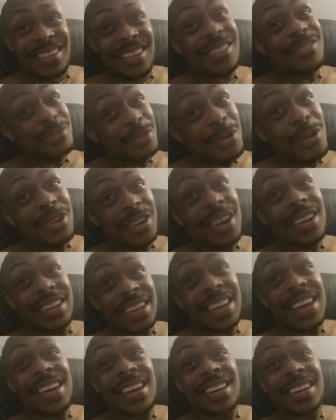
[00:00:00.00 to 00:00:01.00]
A real
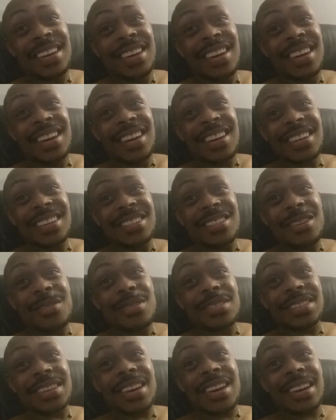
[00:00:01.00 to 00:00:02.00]
good king, you know
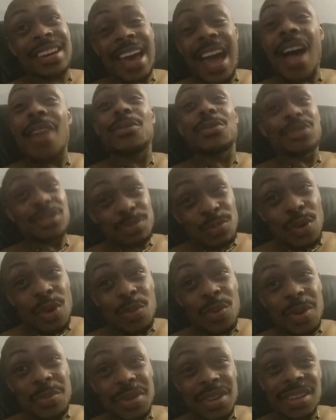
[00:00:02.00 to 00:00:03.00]
what I'm saying, gathers
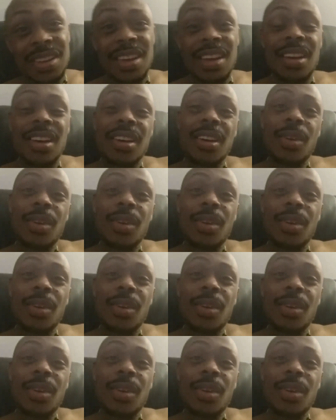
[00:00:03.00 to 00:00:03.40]
more women.